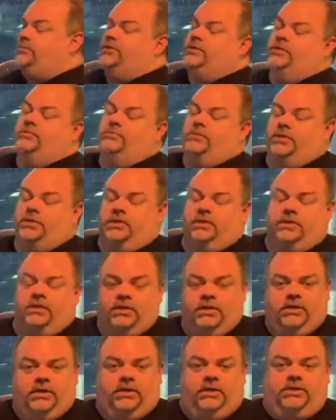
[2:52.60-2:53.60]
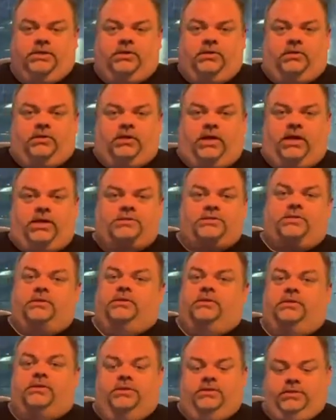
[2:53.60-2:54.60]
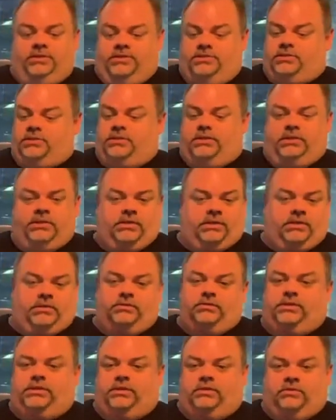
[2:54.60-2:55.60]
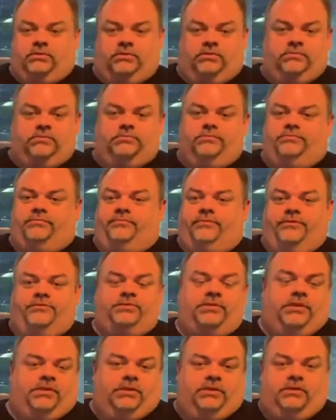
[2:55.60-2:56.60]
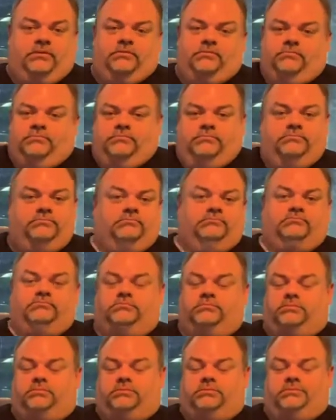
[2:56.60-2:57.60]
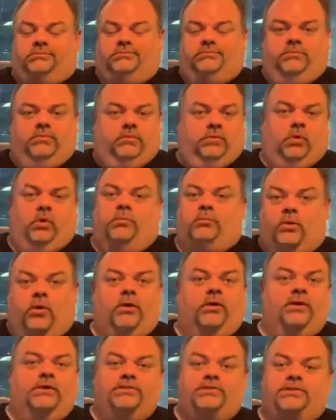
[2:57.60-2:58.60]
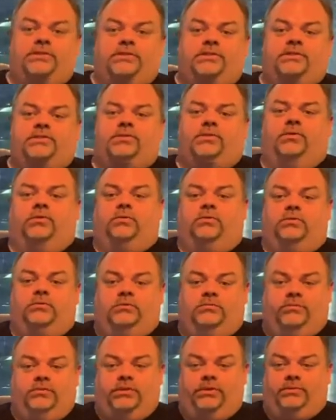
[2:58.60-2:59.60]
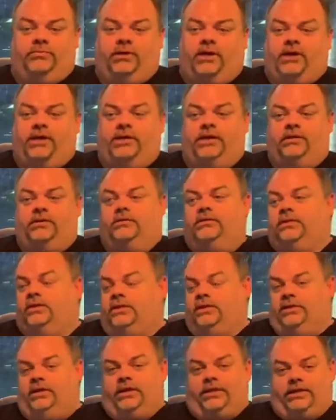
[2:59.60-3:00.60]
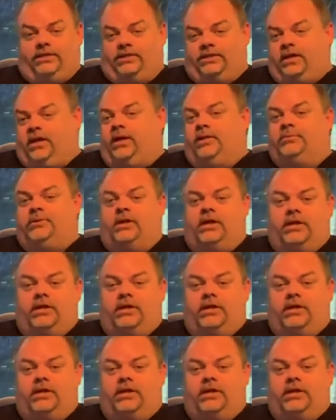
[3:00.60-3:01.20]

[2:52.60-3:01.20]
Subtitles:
me, but an Oscar can easily get 15 or more inches. So when you're buying like a common